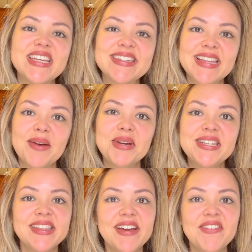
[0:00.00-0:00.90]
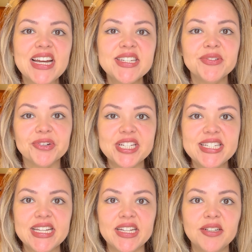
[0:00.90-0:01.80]
examined the effect of green
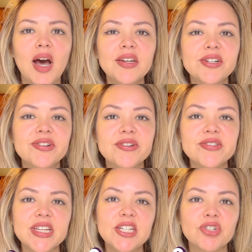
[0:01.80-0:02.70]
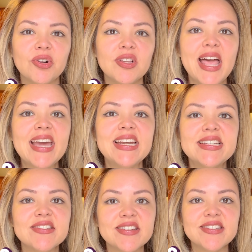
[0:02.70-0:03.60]
tea on glucose control and
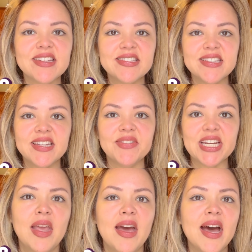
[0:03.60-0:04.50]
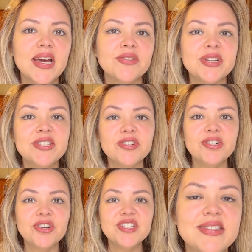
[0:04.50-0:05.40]
insulin sensitivity, and
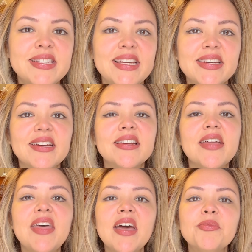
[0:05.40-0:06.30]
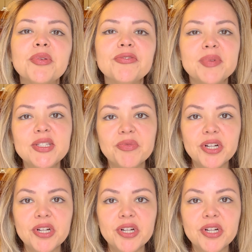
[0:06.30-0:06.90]
researchers stated that improvements were